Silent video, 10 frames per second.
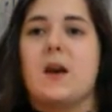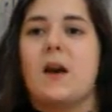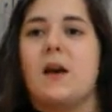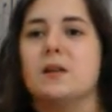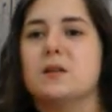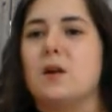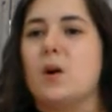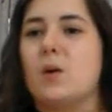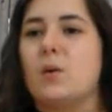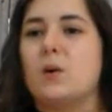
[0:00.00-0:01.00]
And
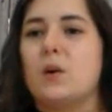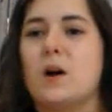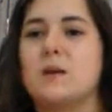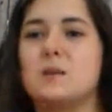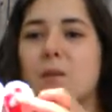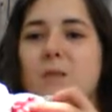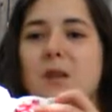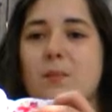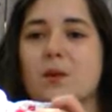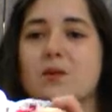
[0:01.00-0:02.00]
so cloth swim
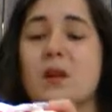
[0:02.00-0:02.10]
diapers,